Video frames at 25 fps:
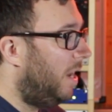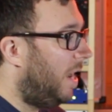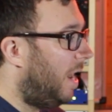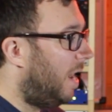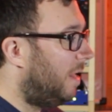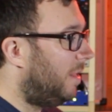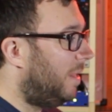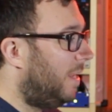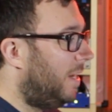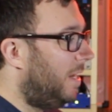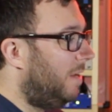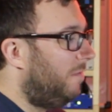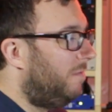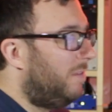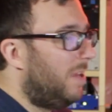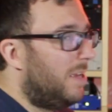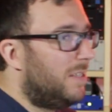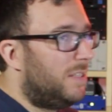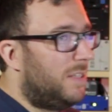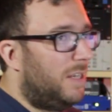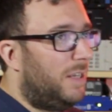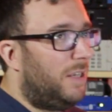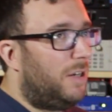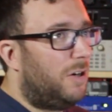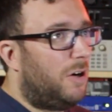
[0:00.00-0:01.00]
And then if
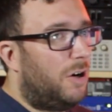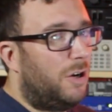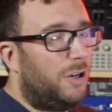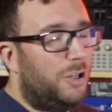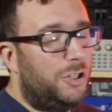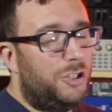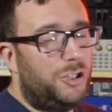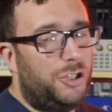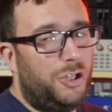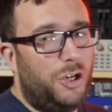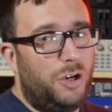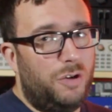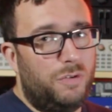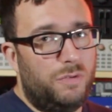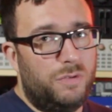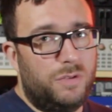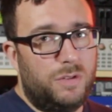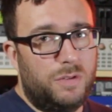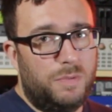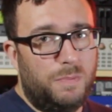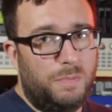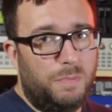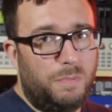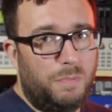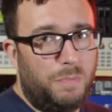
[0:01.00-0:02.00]
there's any kind of
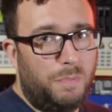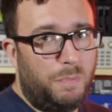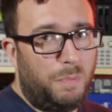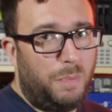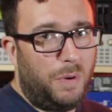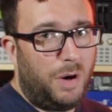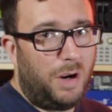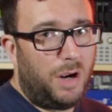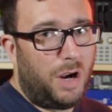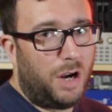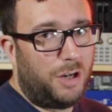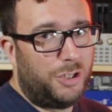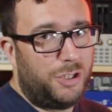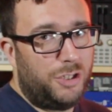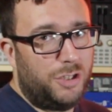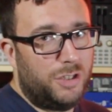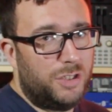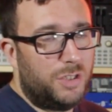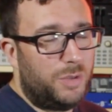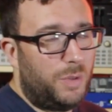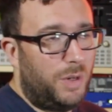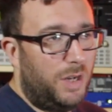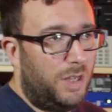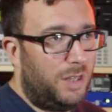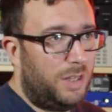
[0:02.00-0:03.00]
tuned percussion
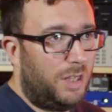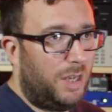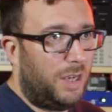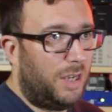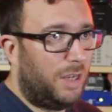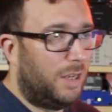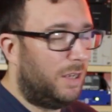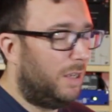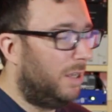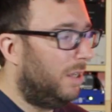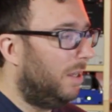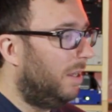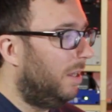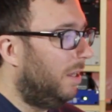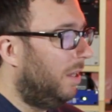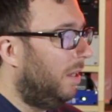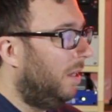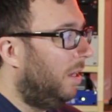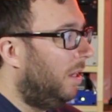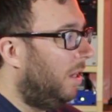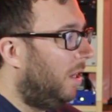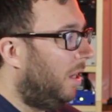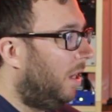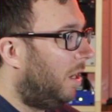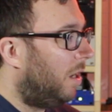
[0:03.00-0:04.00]
to anything
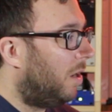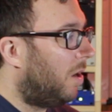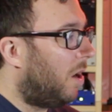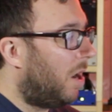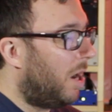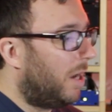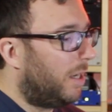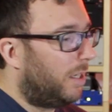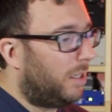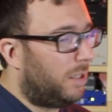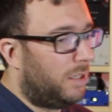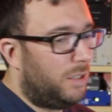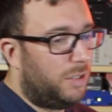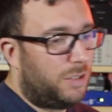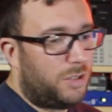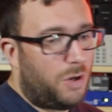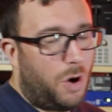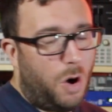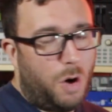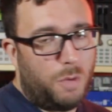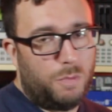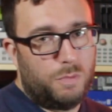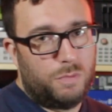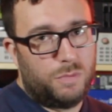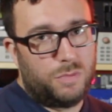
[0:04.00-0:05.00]
like
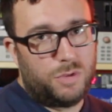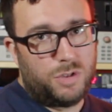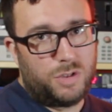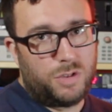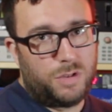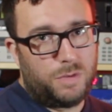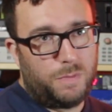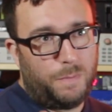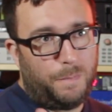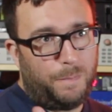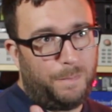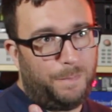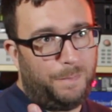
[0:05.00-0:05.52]
toms,